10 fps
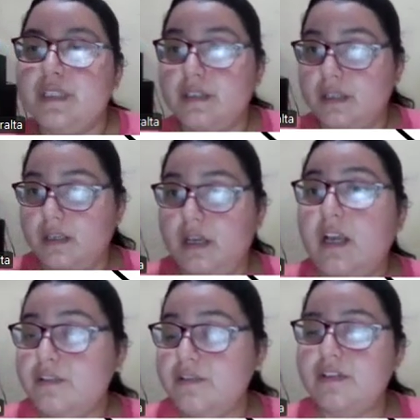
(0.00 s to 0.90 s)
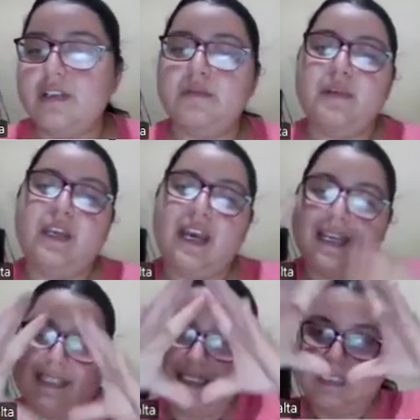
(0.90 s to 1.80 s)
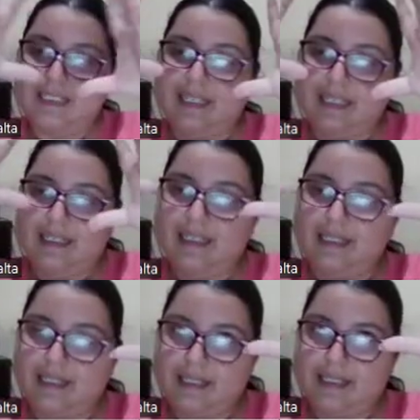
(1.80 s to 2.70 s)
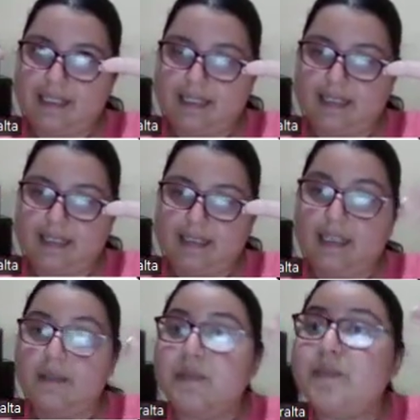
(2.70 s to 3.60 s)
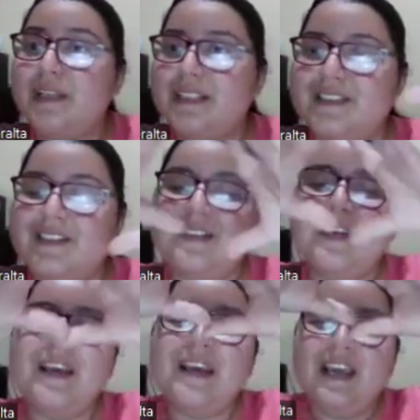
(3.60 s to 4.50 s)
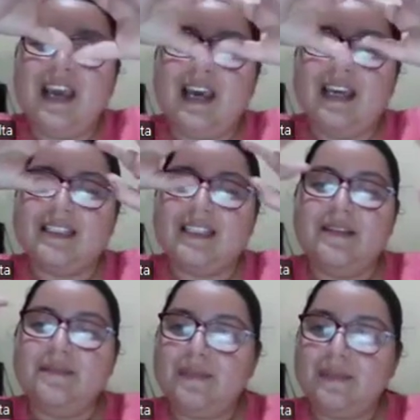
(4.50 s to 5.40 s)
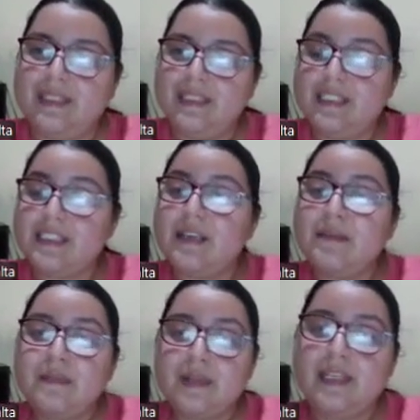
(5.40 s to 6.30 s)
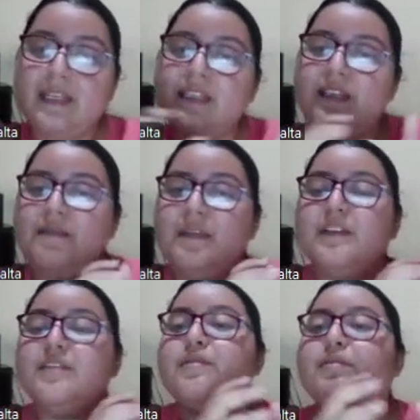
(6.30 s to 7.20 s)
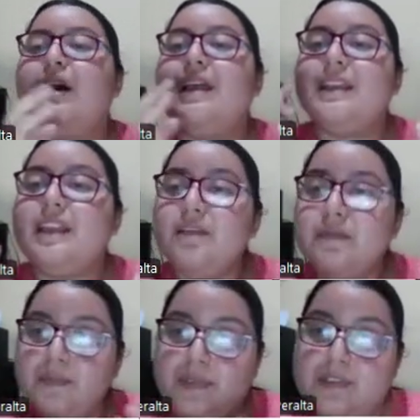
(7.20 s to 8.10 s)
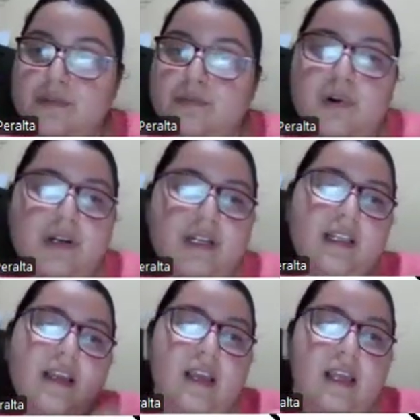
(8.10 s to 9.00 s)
we actually we as this type of plagiarism, it's assembling them into a new piece of work.